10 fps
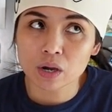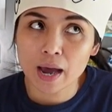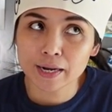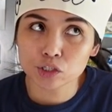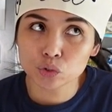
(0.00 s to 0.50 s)

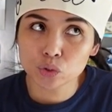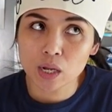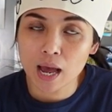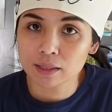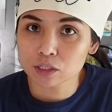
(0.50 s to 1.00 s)

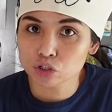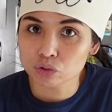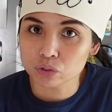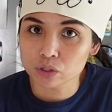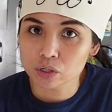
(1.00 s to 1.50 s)
Attitude?
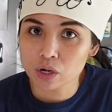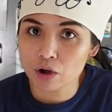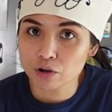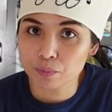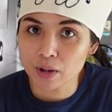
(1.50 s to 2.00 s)
Attitude.
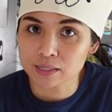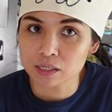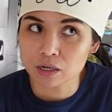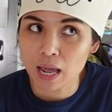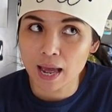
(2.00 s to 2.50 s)
How do you pronounce
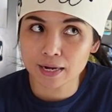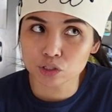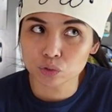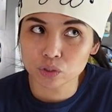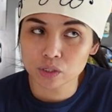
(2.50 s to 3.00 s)
that?
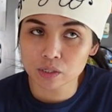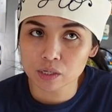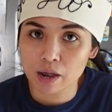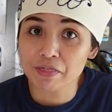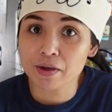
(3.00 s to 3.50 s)
Attitude?
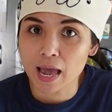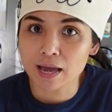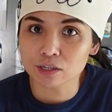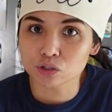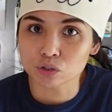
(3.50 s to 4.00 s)
I think
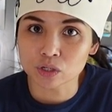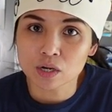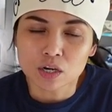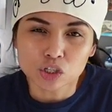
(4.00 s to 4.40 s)
attitude.